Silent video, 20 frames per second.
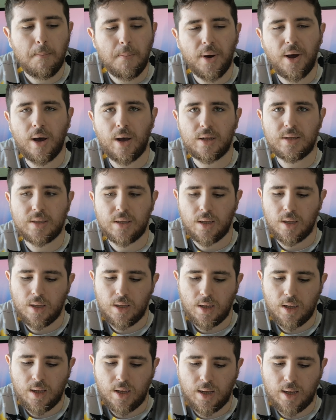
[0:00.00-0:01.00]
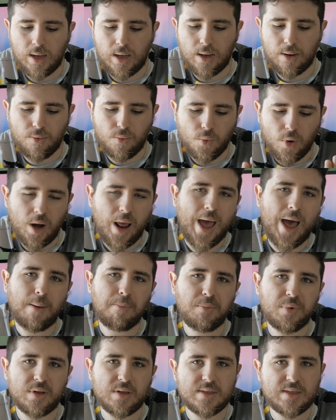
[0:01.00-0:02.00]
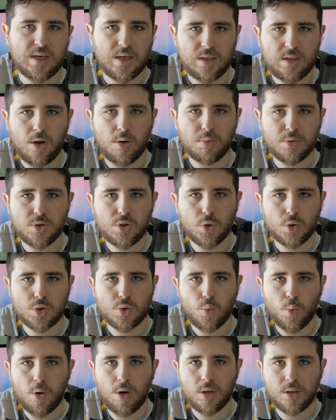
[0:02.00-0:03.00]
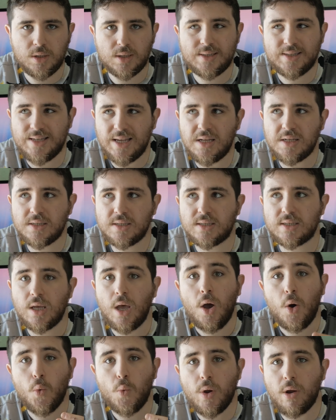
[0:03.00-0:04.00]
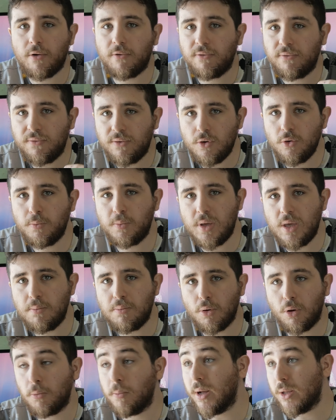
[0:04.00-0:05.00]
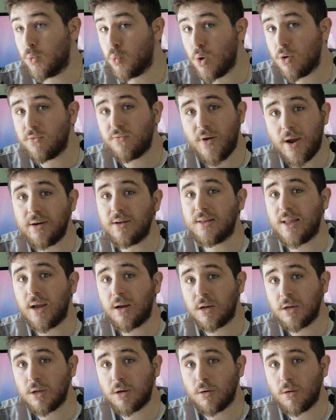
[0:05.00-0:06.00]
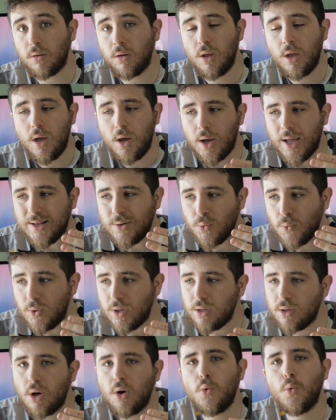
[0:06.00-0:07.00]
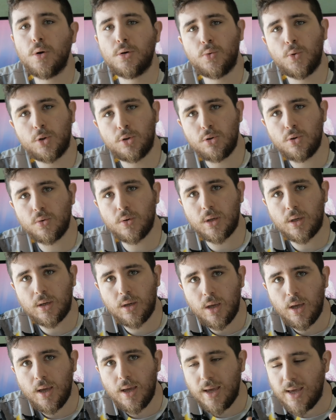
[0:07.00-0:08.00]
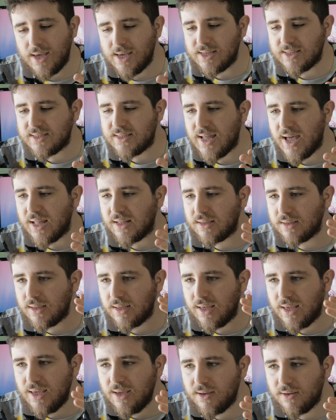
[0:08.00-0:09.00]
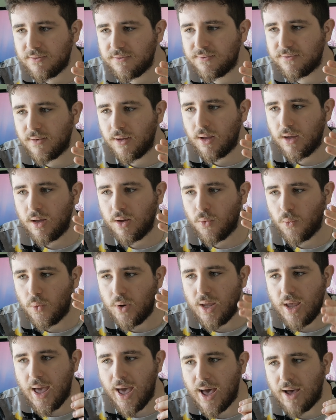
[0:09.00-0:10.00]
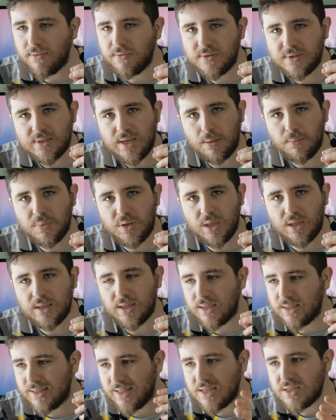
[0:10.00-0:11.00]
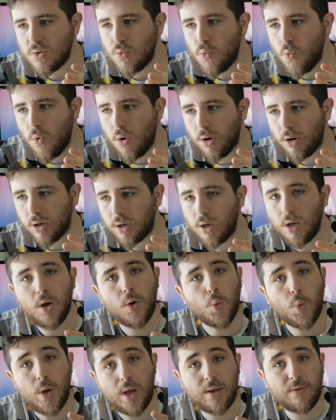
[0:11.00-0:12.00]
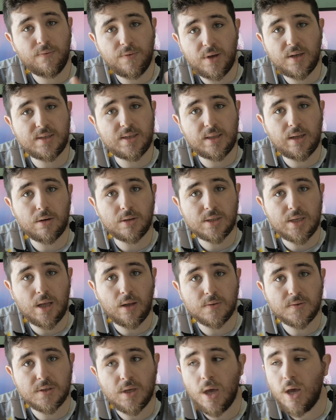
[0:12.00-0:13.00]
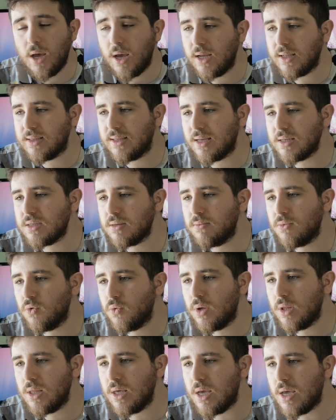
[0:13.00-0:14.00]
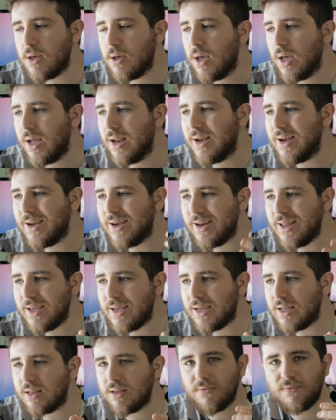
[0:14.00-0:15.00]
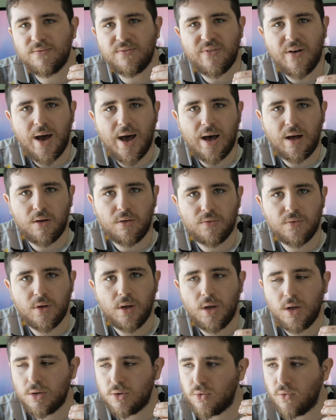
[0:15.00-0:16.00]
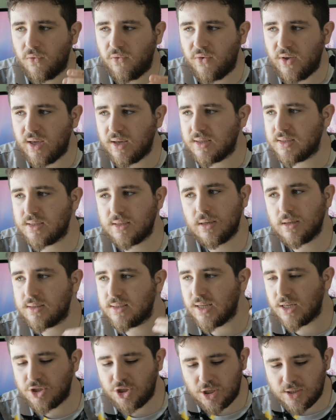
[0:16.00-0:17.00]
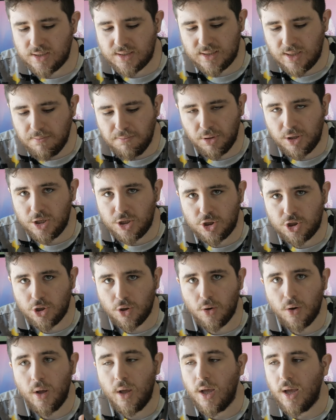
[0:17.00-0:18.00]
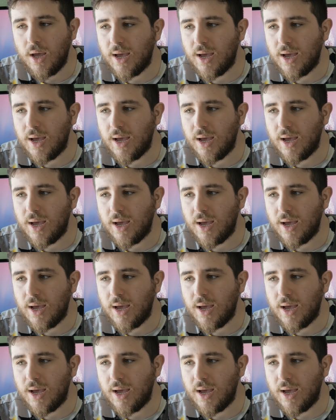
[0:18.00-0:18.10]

But what happens in the open source world, since we are few people, but we're very technical and we know what we're doing, is that if we have something that doesn't work, we can fix it ourselves. It doesn't really need Valve to fix such a simple issue.